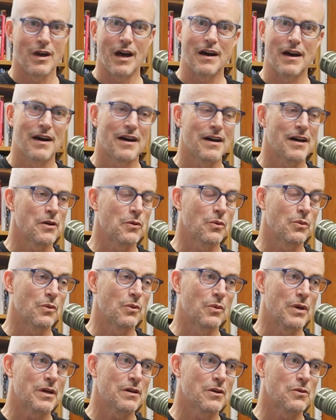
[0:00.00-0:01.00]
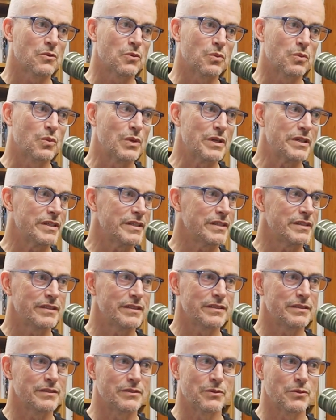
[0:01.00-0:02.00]
Well,
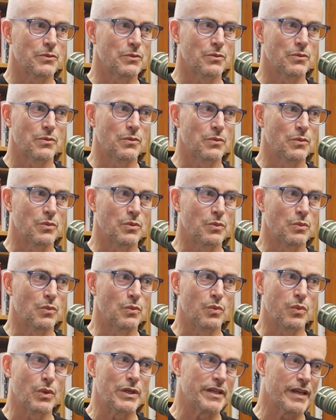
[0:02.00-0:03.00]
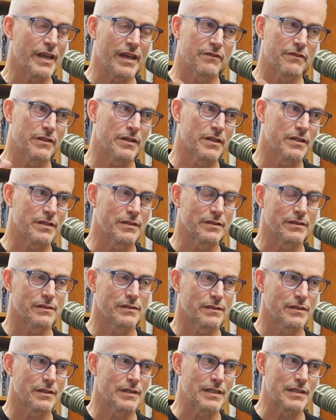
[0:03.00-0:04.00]
we have
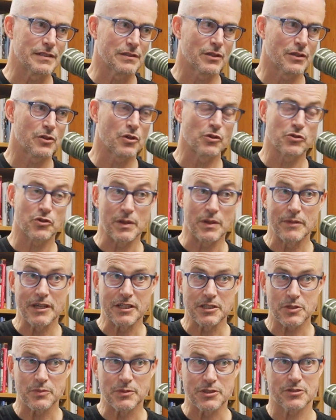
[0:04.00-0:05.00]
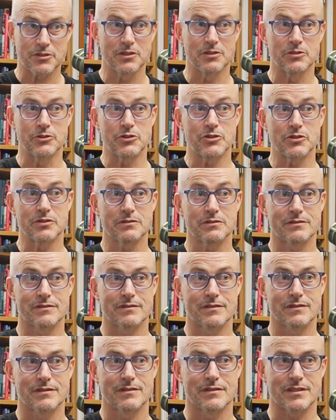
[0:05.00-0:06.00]
a contract management solution,
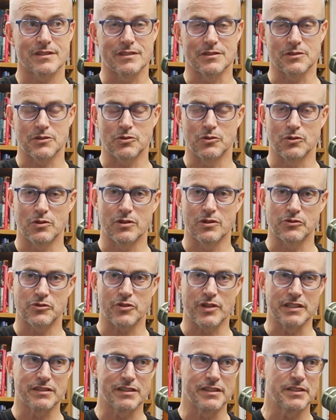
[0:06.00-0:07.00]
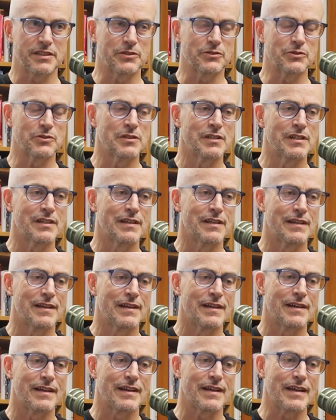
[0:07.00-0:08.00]
so it's called Contract Eagle,
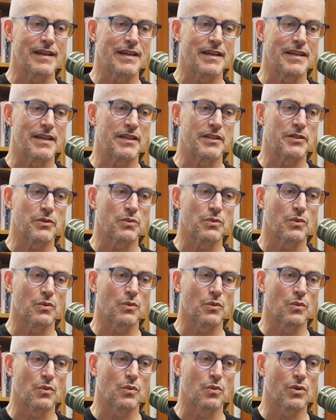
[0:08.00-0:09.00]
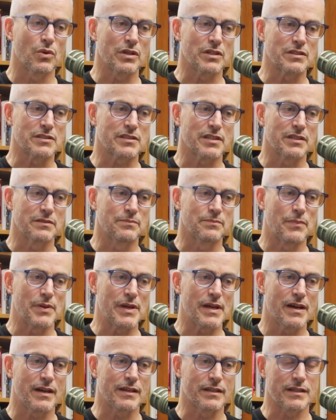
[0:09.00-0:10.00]
and what it's
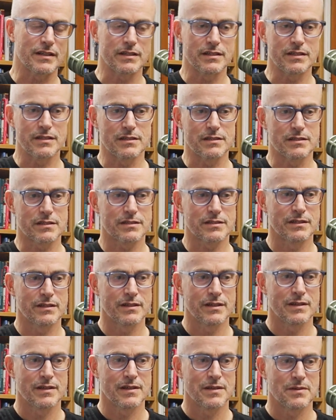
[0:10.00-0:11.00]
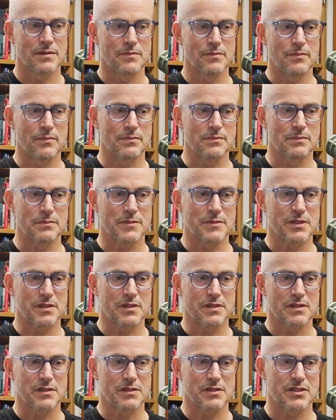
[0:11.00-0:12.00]
about is
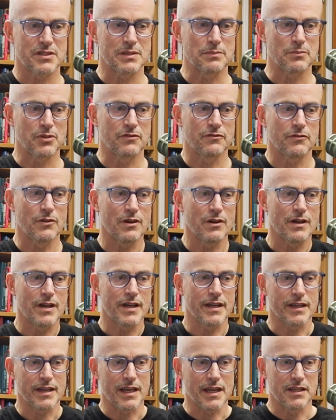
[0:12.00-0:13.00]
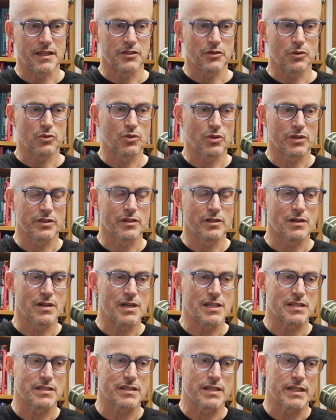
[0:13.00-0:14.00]
simplifying and
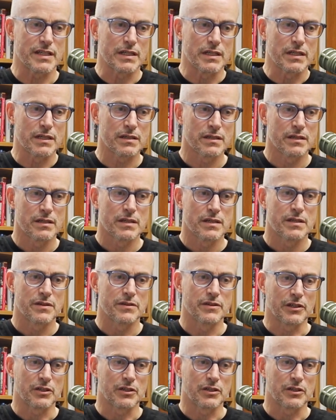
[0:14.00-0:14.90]
organising the